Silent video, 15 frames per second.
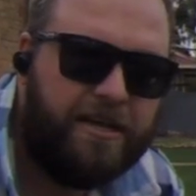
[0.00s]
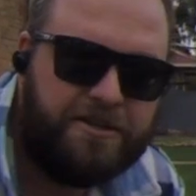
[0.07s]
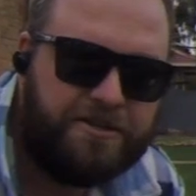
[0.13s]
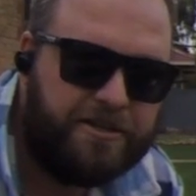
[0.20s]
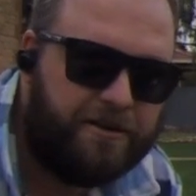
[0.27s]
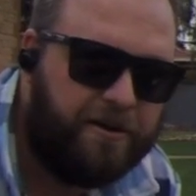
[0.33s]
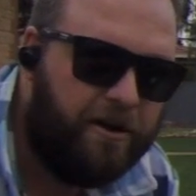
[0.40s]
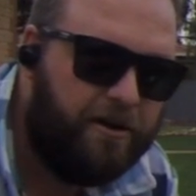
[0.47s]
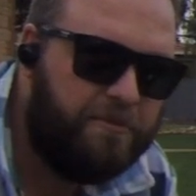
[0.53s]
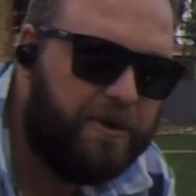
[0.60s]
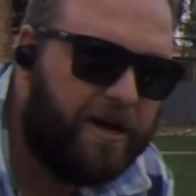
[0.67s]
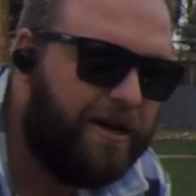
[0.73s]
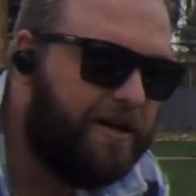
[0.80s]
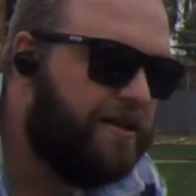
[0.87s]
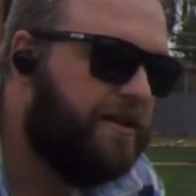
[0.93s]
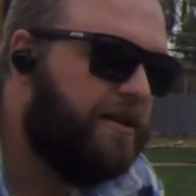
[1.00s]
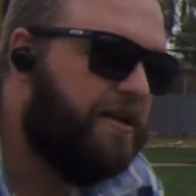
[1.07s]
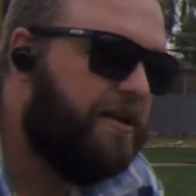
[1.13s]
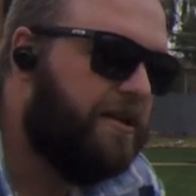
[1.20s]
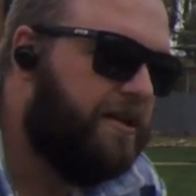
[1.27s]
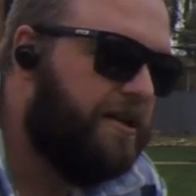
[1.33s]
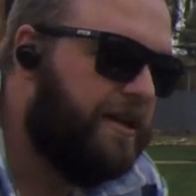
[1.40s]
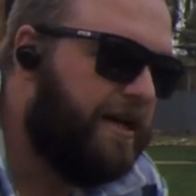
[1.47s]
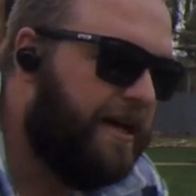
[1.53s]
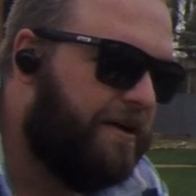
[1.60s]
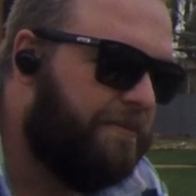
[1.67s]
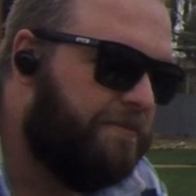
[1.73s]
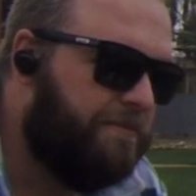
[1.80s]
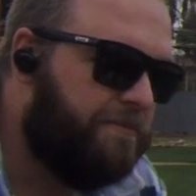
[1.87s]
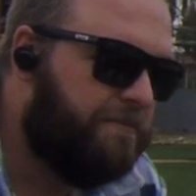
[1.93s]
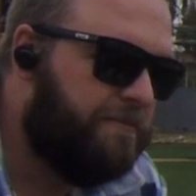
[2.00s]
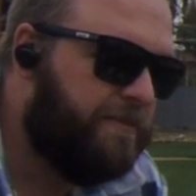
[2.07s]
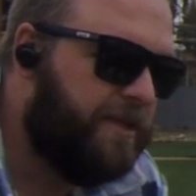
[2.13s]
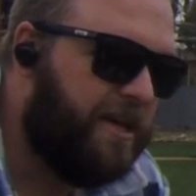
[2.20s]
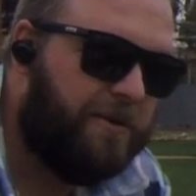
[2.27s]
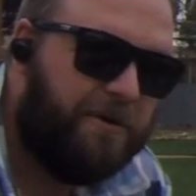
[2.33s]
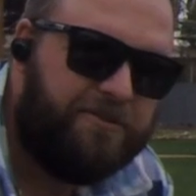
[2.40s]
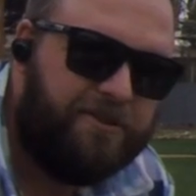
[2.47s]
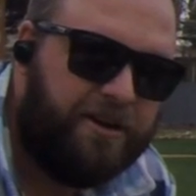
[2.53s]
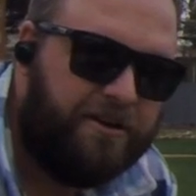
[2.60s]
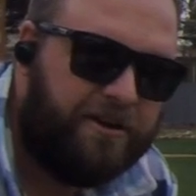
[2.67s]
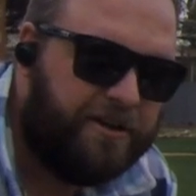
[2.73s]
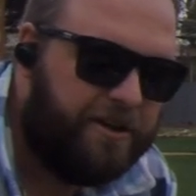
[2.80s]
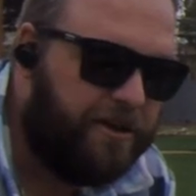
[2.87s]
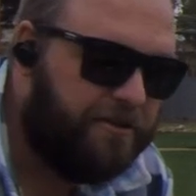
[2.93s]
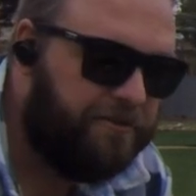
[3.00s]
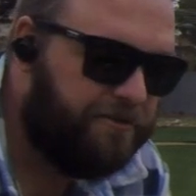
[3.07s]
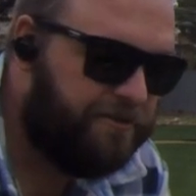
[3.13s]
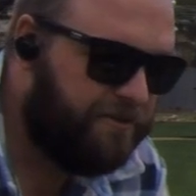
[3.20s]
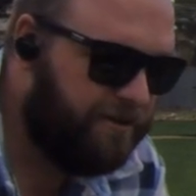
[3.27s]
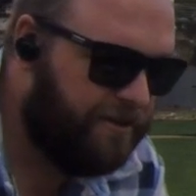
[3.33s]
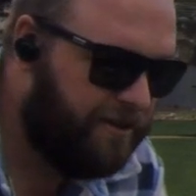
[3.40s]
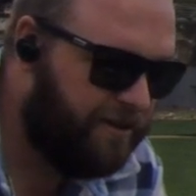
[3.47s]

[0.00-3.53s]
each their own, but yeah, once your hearing goes,